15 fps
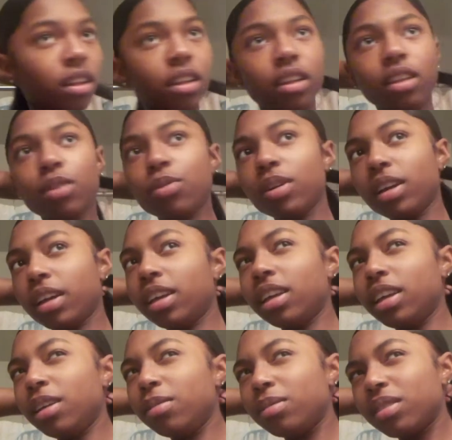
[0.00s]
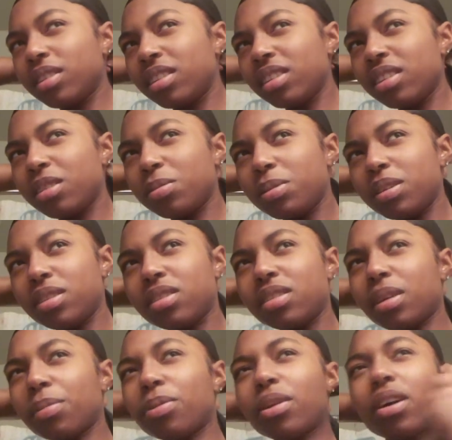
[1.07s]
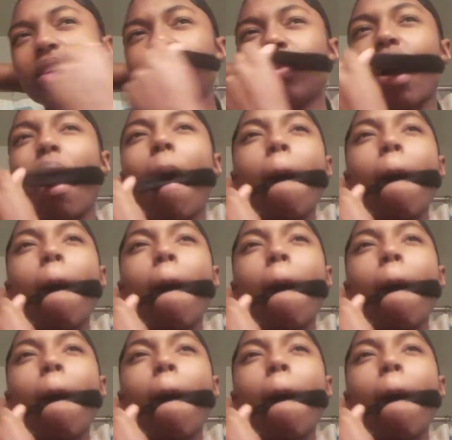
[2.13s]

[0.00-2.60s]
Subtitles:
You want to keep this piece separate as well.